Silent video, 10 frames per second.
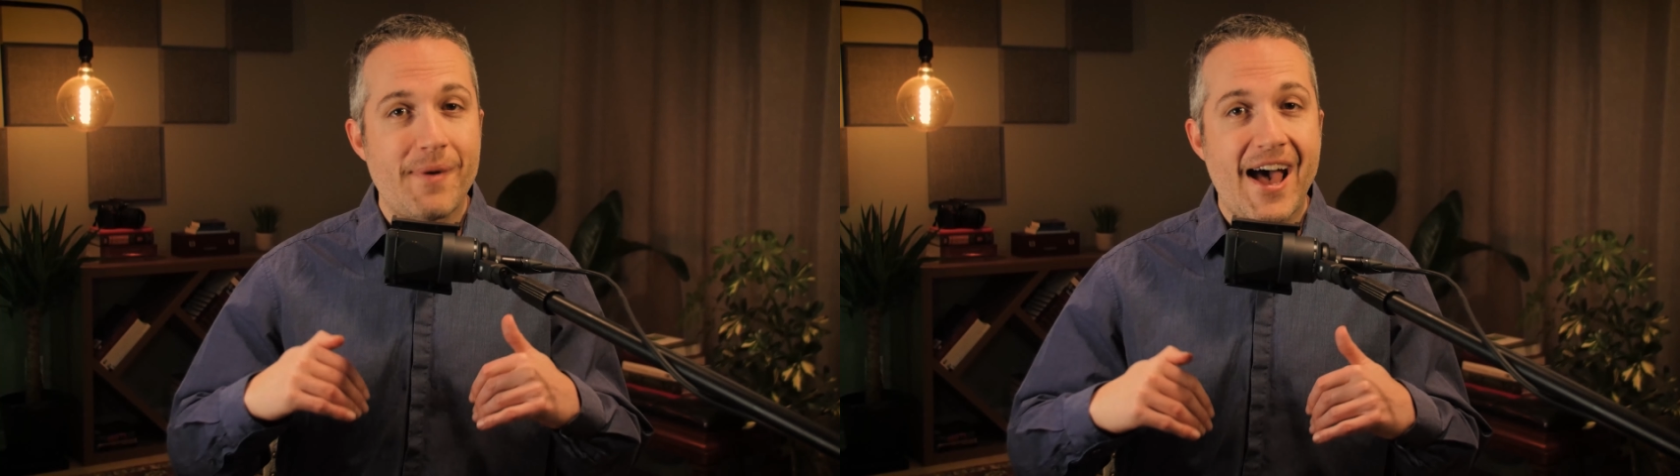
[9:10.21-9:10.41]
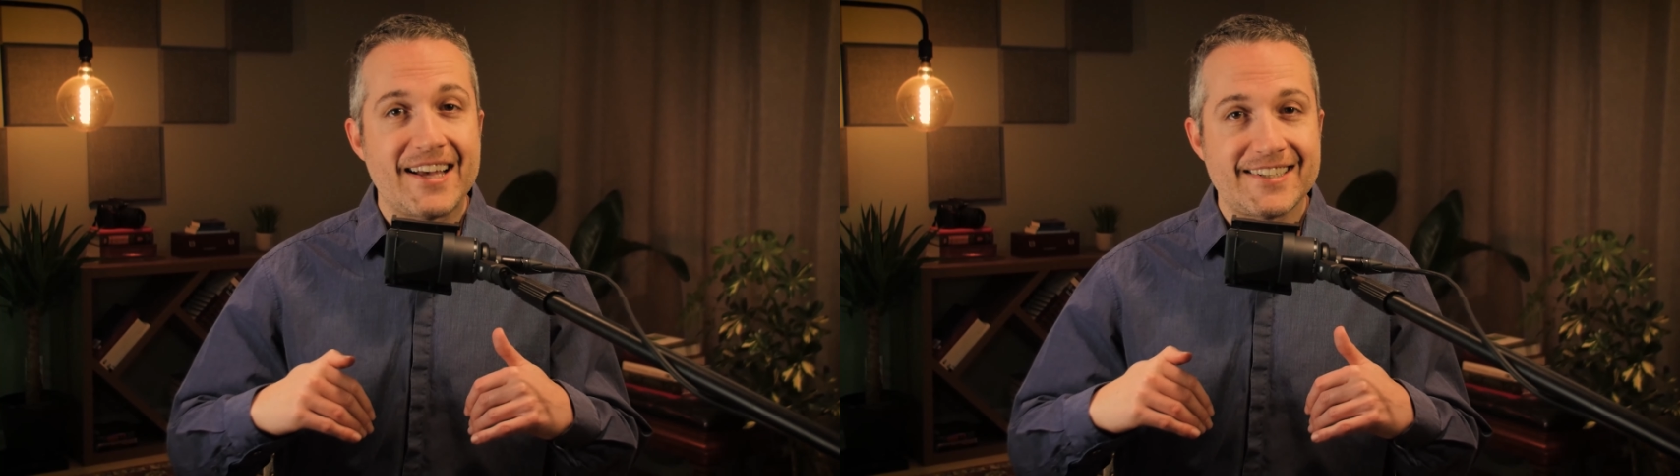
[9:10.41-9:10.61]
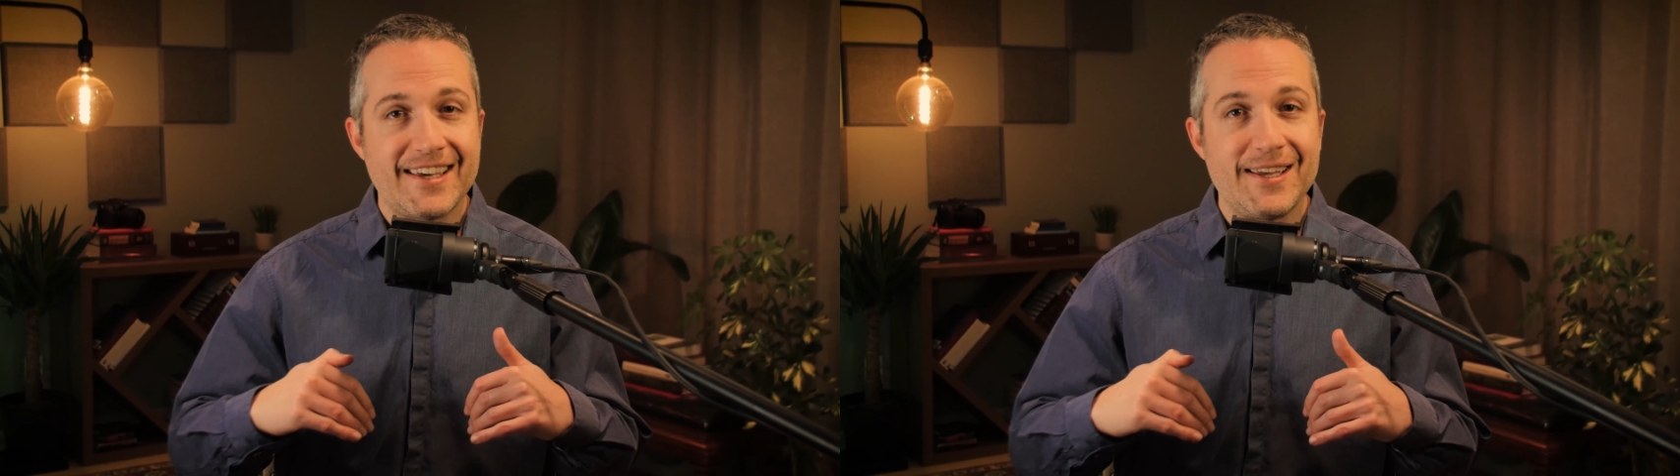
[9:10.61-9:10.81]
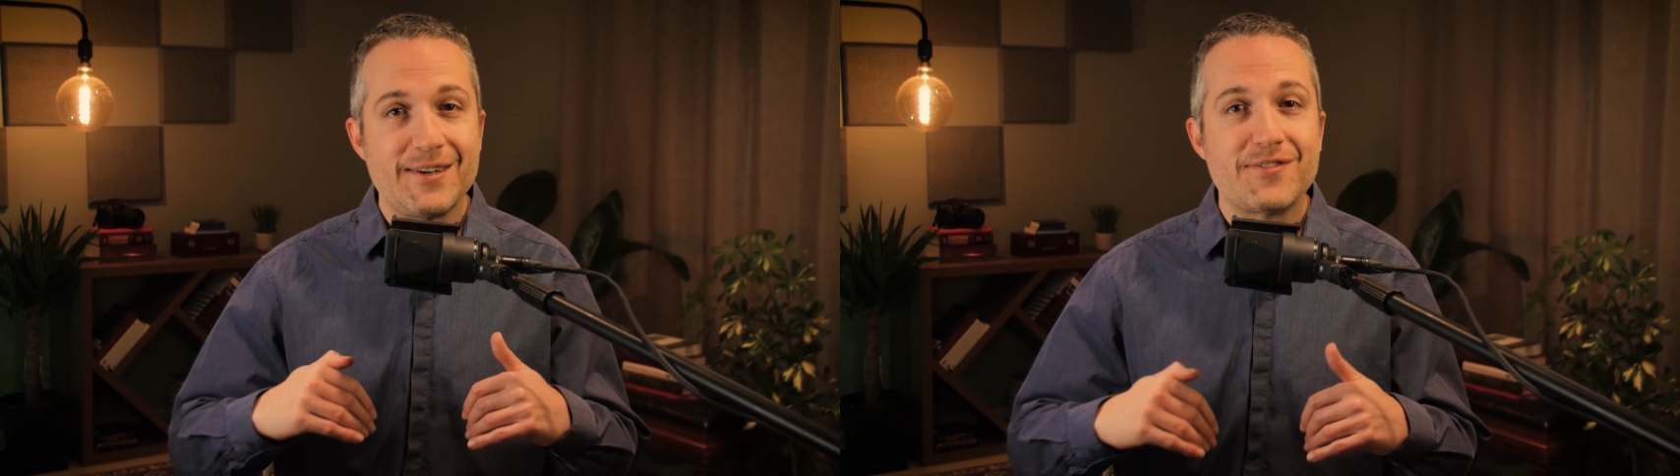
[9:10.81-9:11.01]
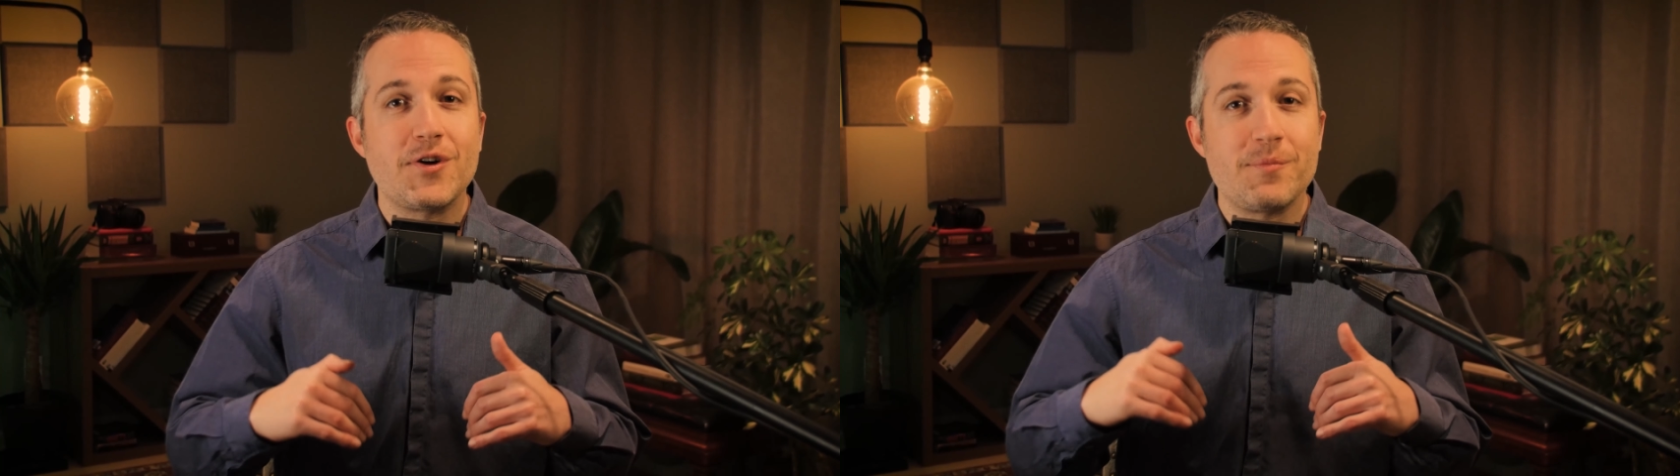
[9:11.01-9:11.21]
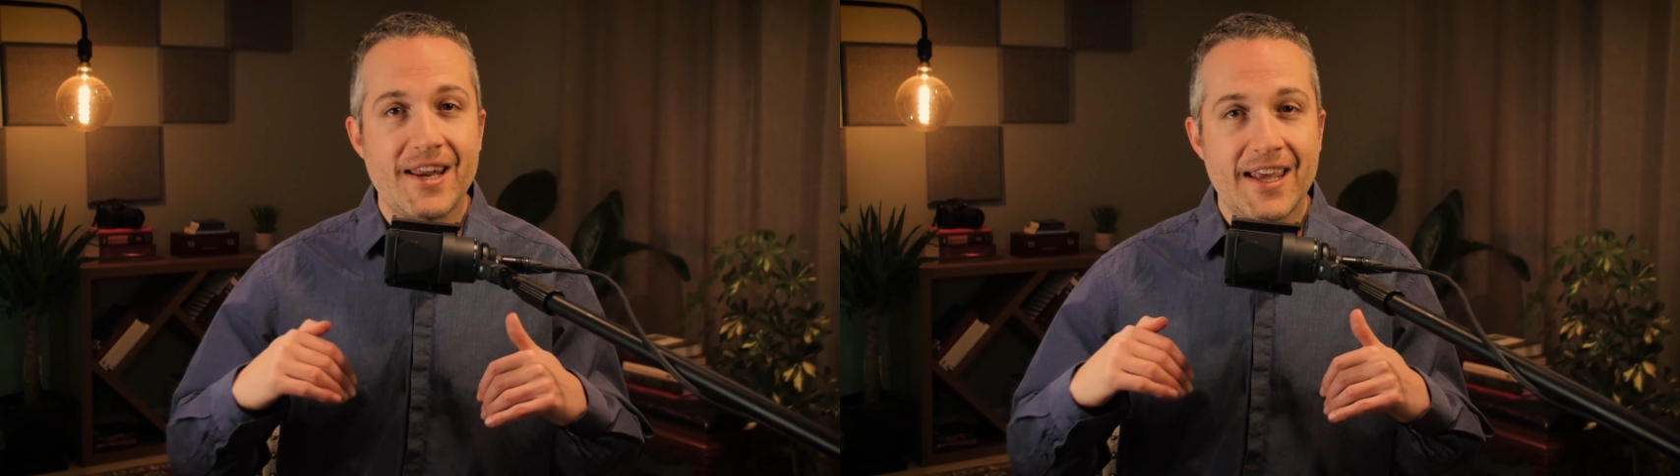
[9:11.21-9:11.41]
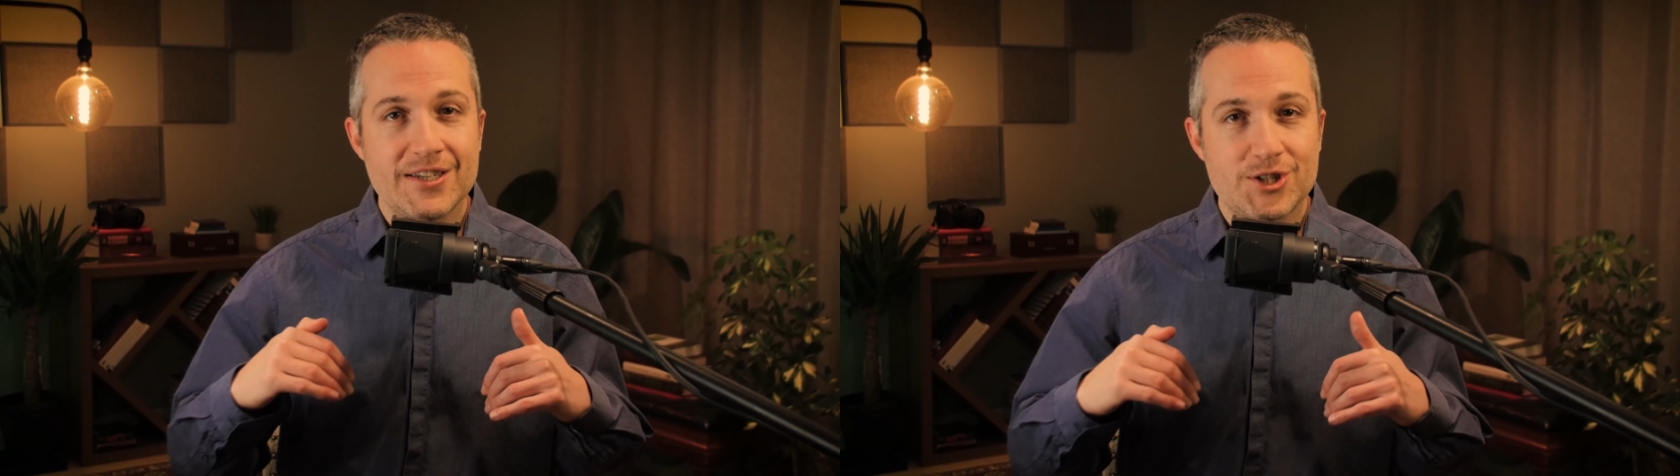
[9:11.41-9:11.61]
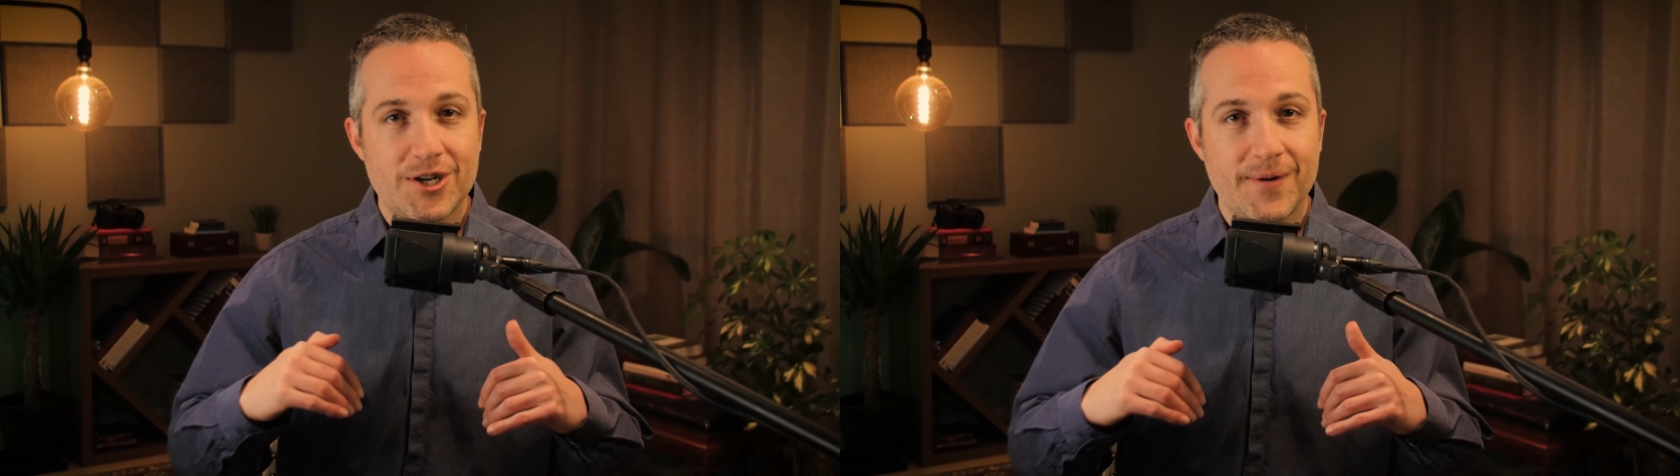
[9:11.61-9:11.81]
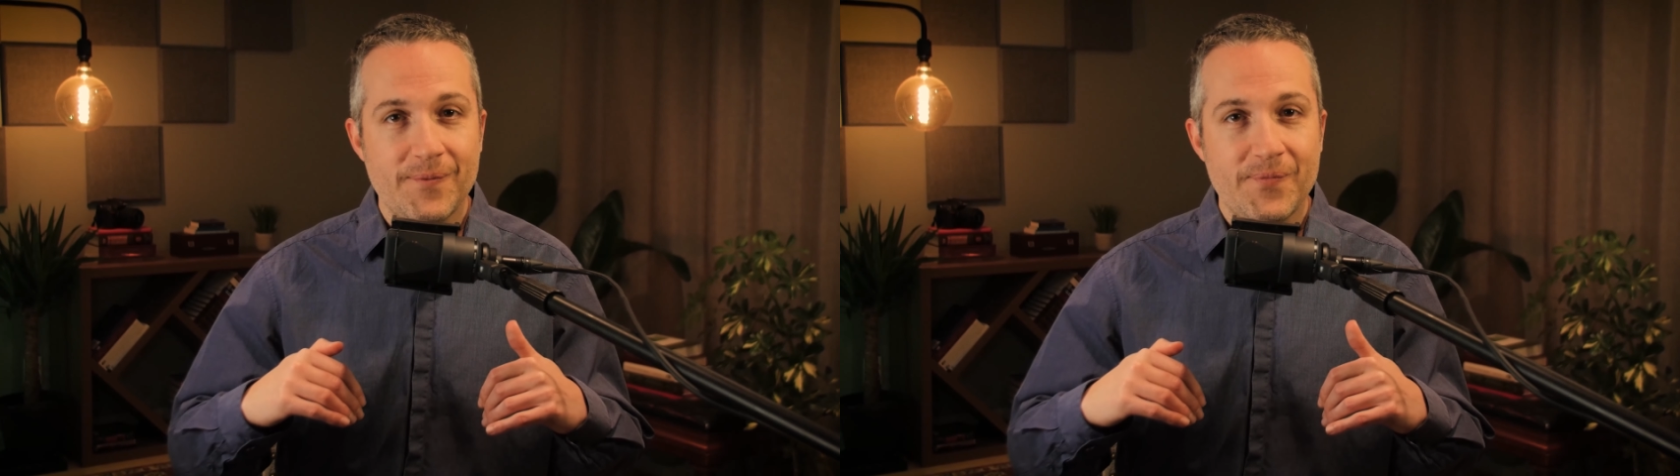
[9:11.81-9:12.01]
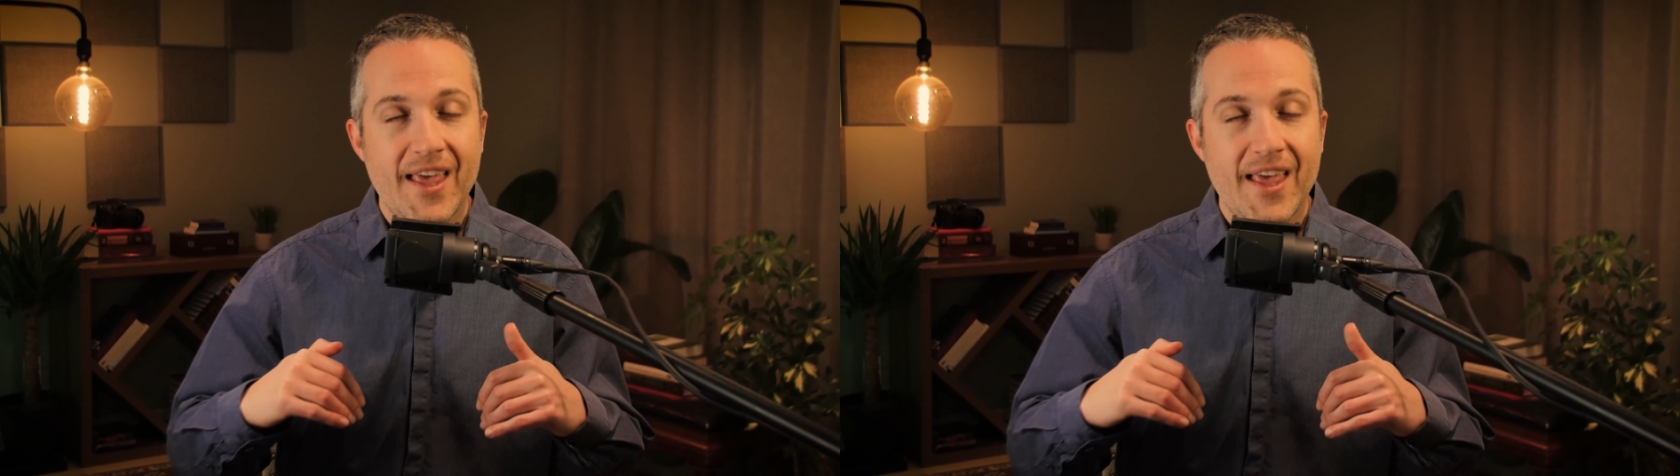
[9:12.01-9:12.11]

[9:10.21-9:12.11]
basket from nature,